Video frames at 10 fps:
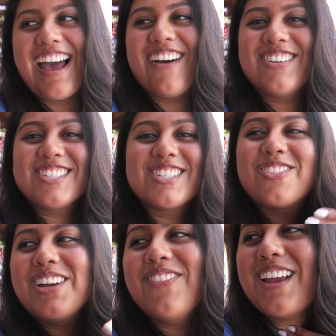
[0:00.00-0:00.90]
i was
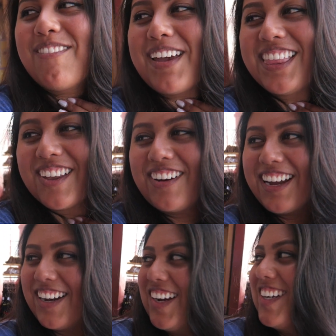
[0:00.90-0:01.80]
screaming my throat
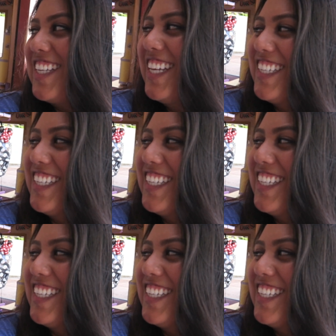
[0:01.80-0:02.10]
kind of hurts